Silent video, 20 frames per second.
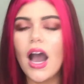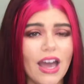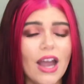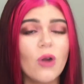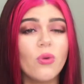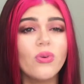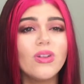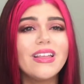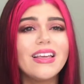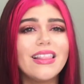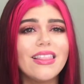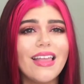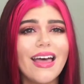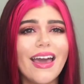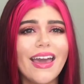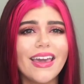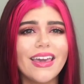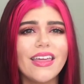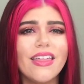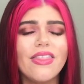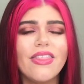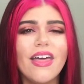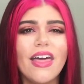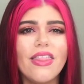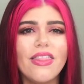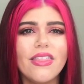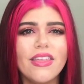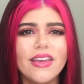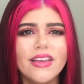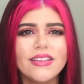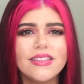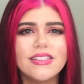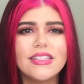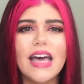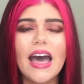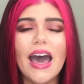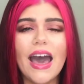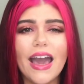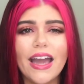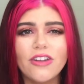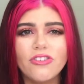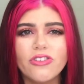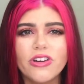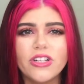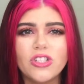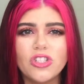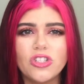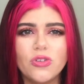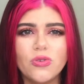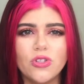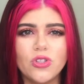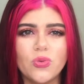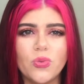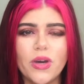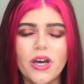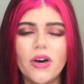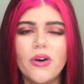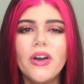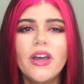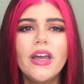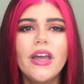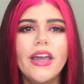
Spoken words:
I really like that this hydrates too as well.